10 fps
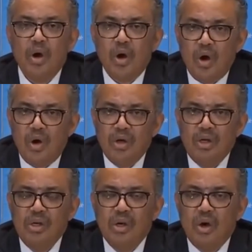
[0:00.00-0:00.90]

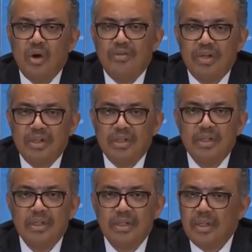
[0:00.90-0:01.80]
all over
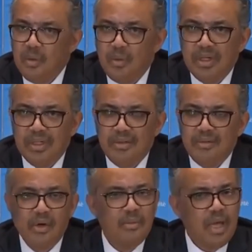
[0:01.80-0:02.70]
the world,
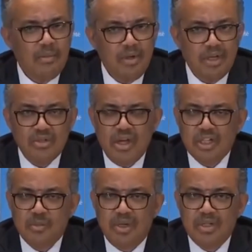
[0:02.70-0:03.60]
from WHO
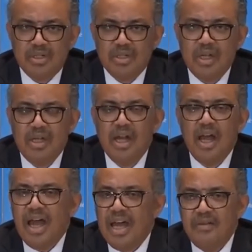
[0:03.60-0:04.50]
experts
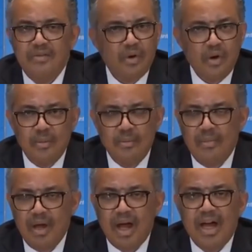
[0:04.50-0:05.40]
and from
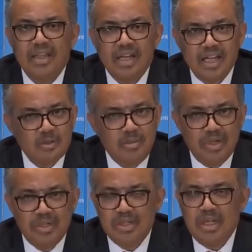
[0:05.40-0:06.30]
other
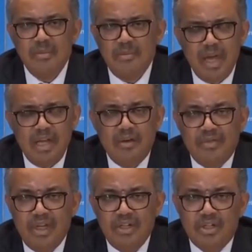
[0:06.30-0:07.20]
experts in many of
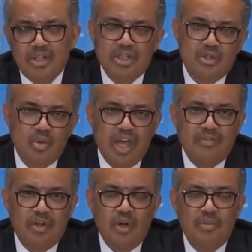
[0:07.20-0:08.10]
the institutions we
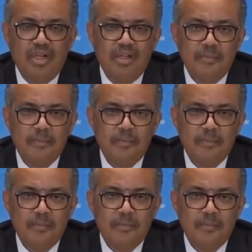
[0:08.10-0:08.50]
have globally.